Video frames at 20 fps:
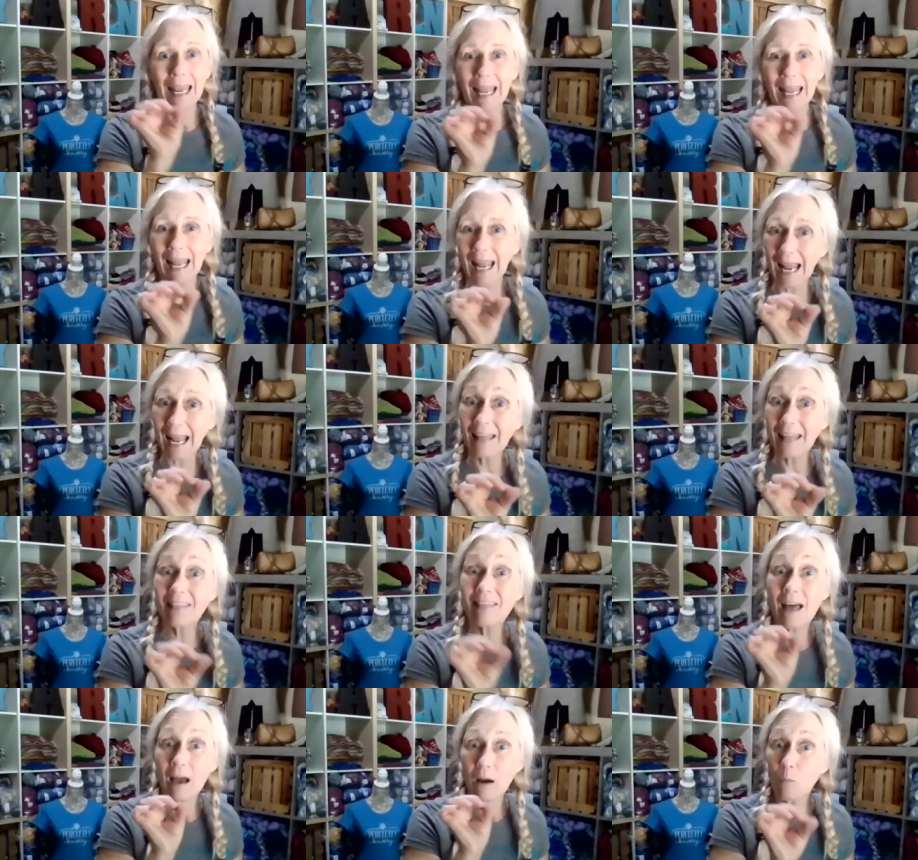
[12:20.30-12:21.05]
And
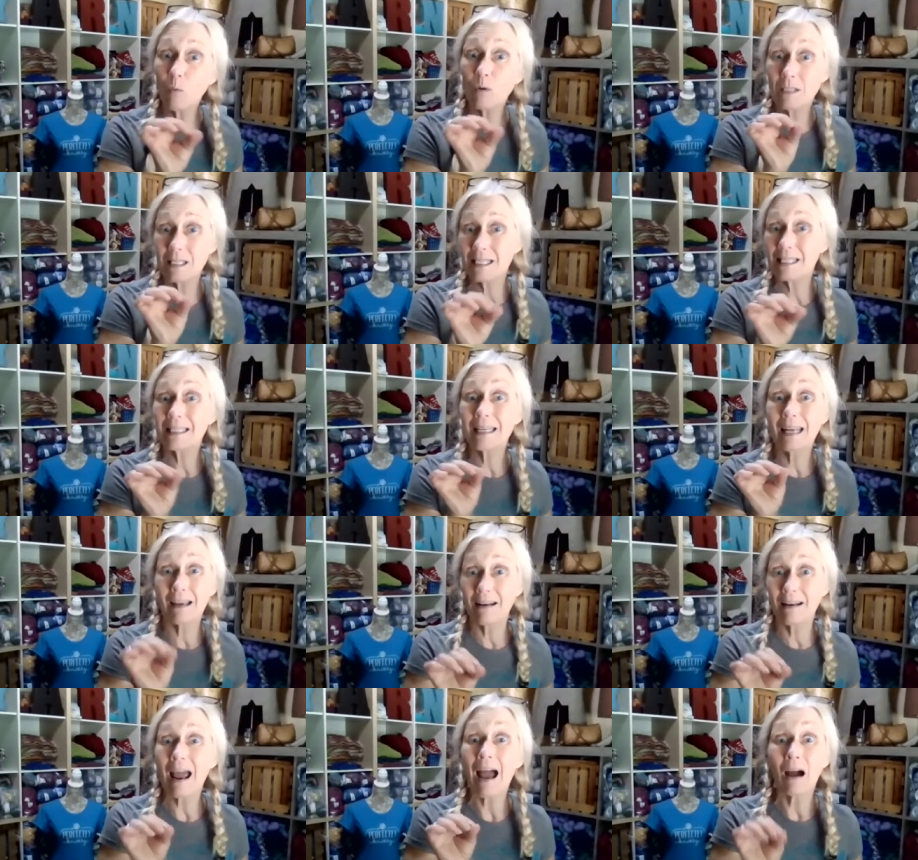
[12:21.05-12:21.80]
that would
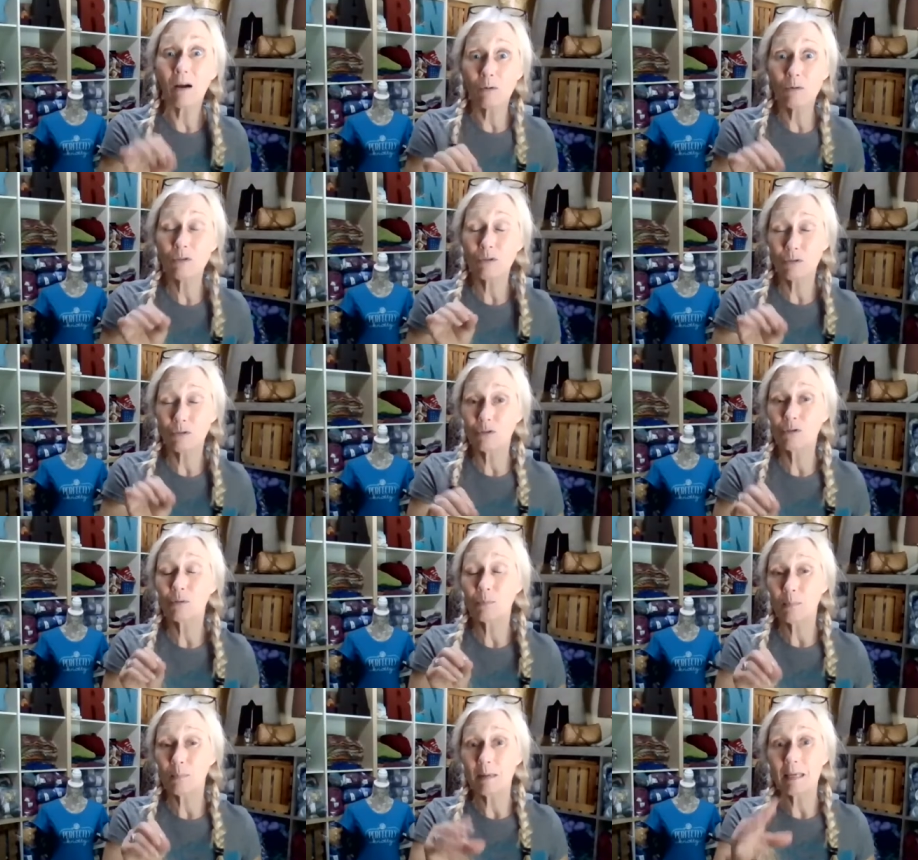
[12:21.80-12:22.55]
stand out
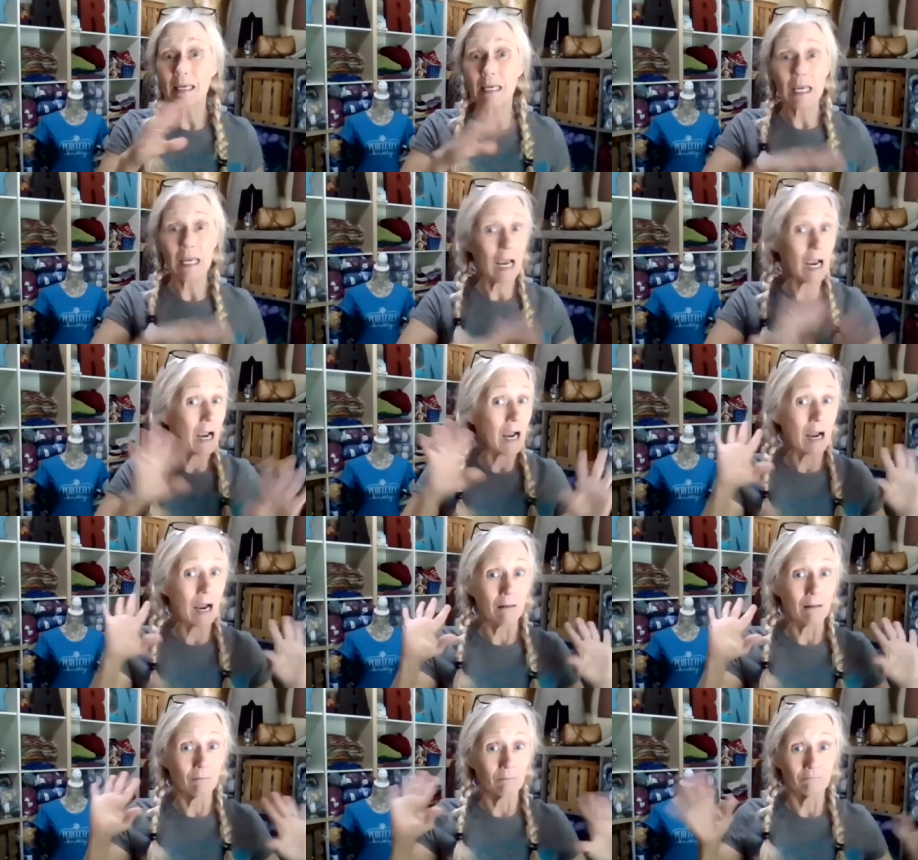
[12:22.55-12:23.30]
to me
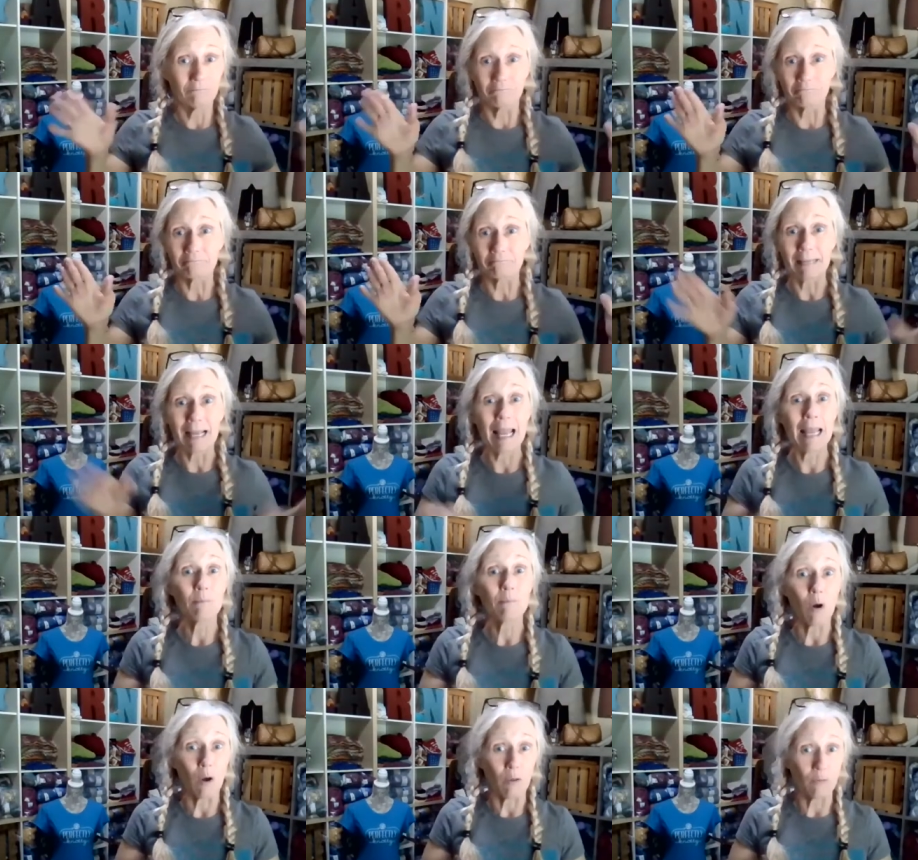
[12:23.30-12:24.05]

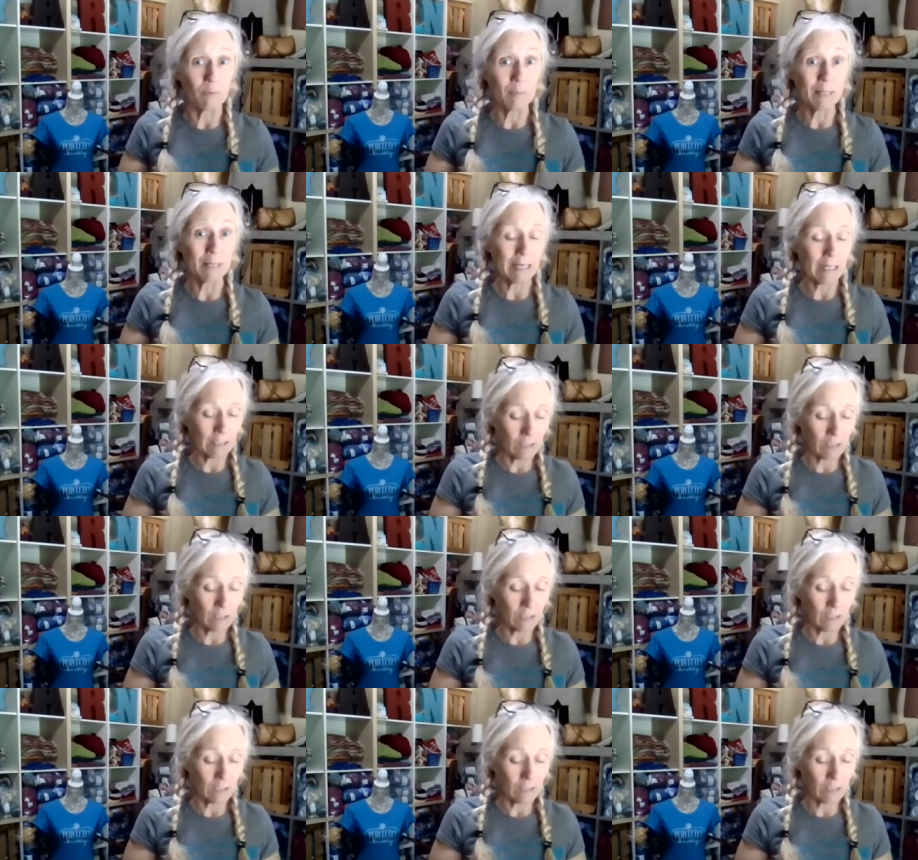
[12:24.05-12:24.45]
and bother me.